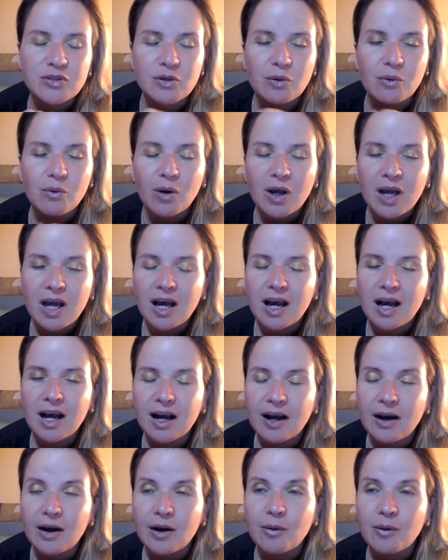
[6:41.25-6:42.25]
So,
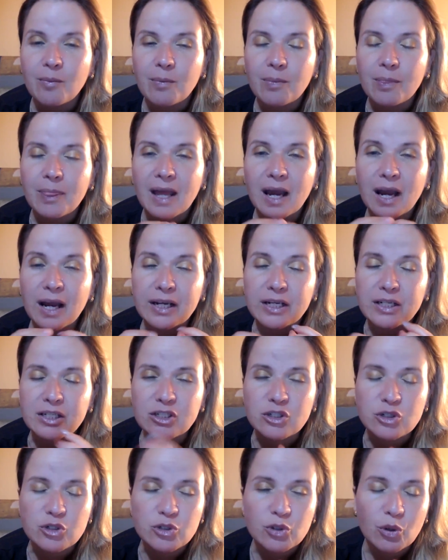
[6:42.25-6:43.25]
I
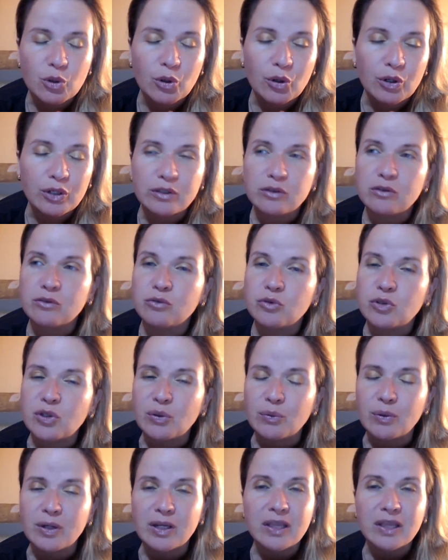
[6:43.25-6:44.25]
enjoy
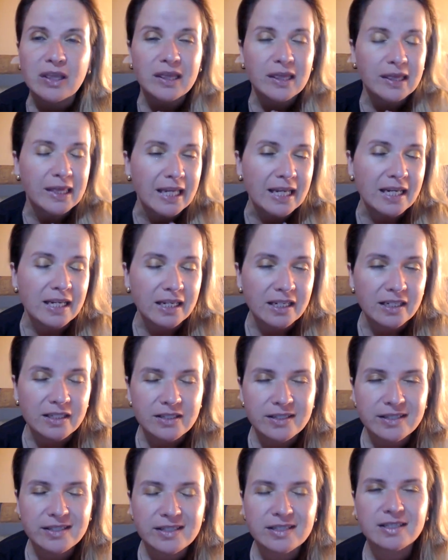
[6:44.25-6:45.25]
doing
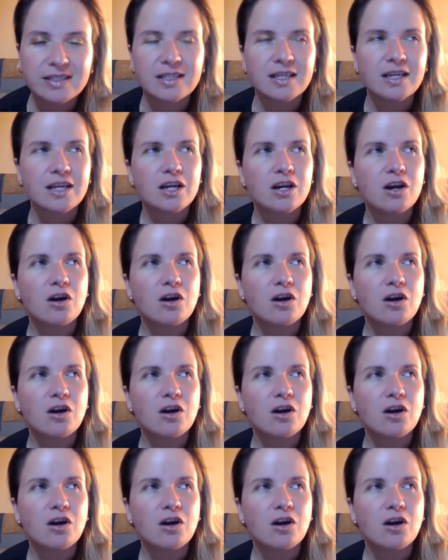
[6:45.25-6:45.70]
things